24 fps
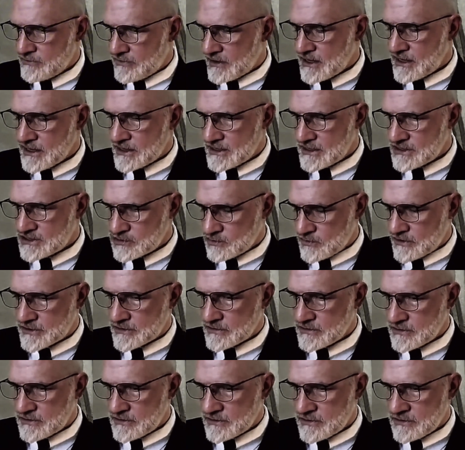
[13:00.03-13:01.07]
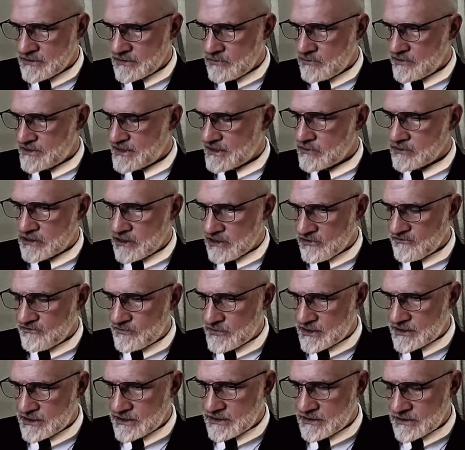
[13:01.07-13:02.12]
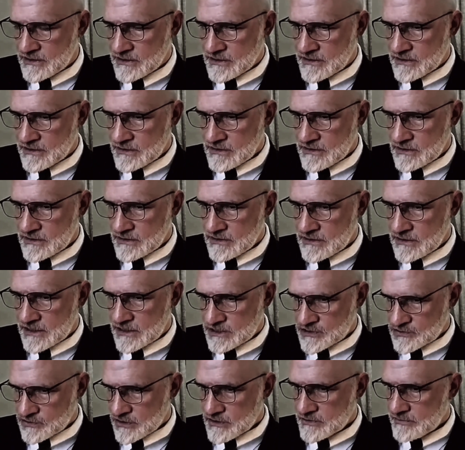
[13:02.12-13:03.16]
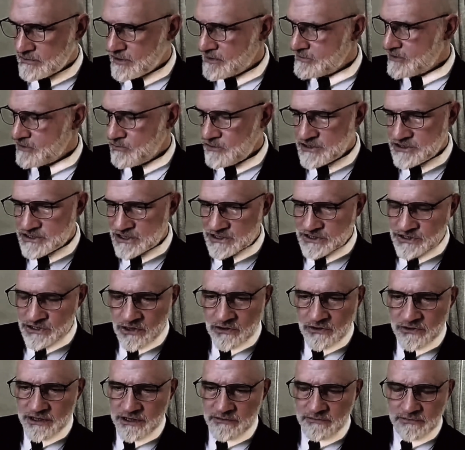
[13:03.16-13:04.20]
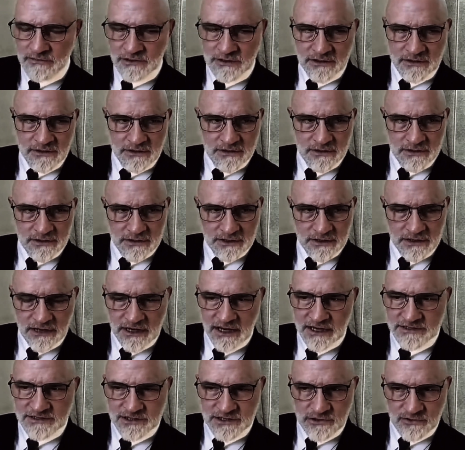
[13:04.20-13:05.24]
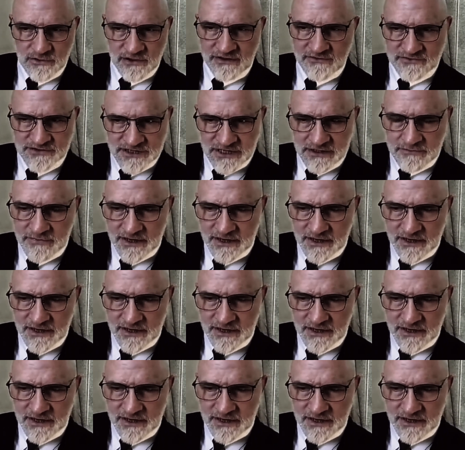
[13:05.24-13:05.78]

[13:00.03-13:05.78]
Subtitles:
buy Twitter without Gulf money. And Trump, I mean, we just saw him at the UFC